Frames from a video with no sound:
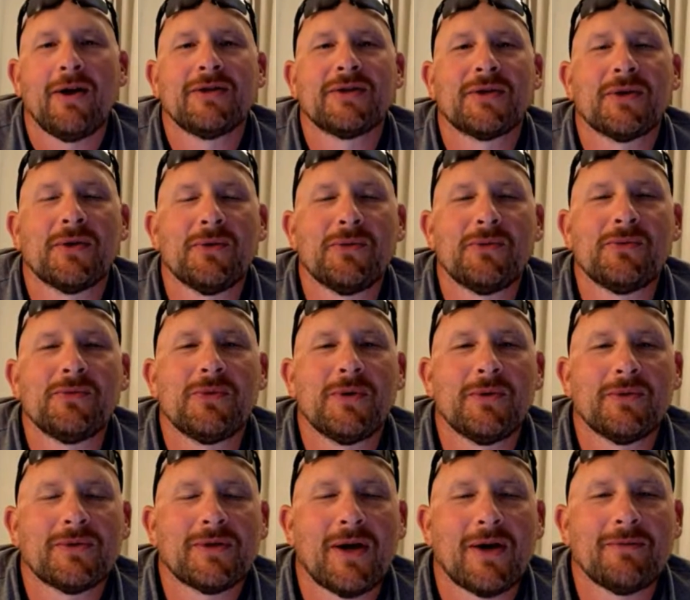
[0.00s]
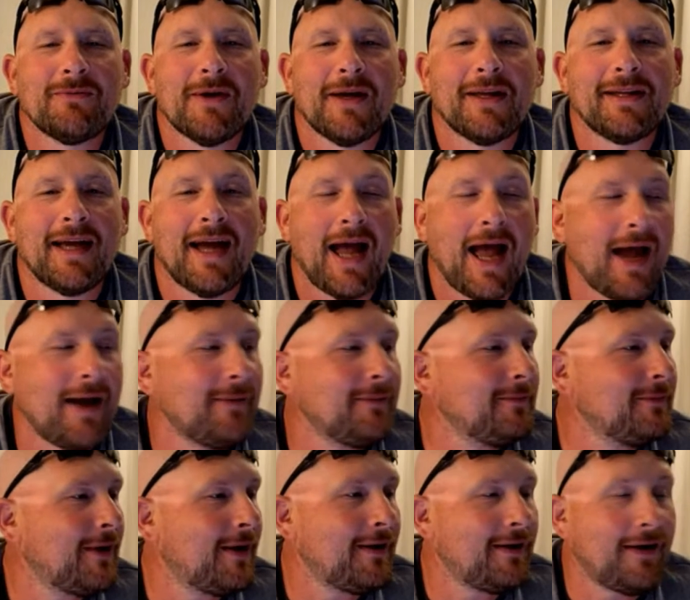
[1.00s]
So we were talking about that.
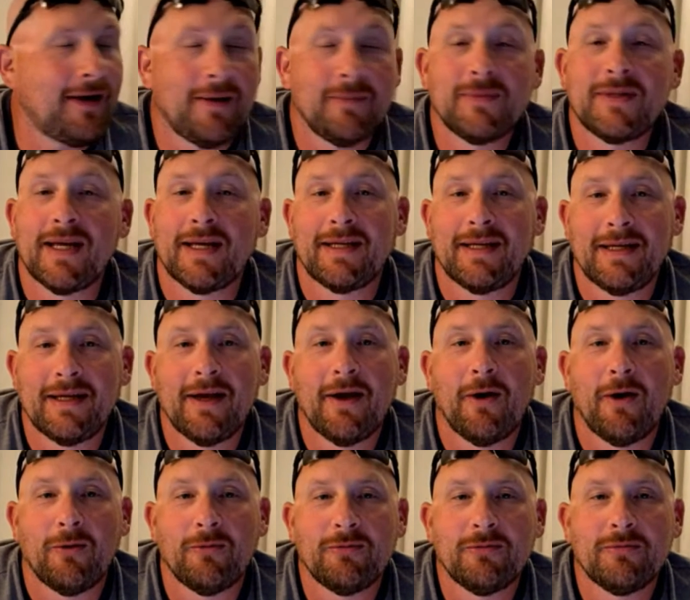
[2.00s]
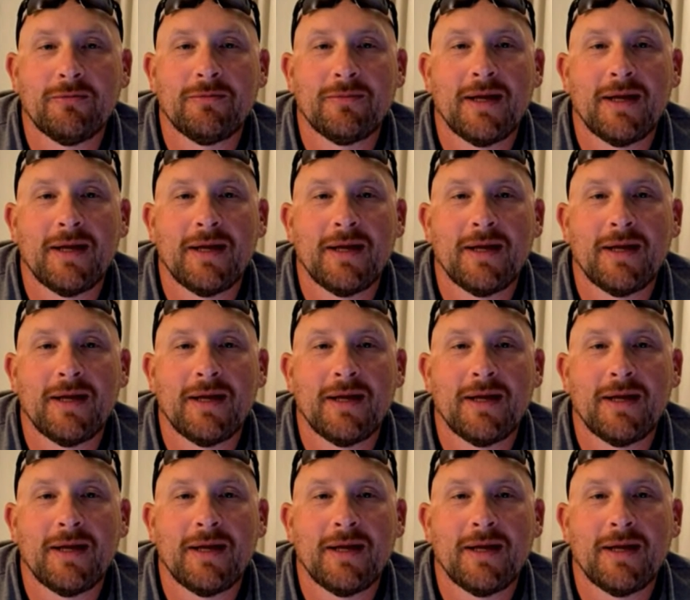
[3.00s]
I'm taking it home,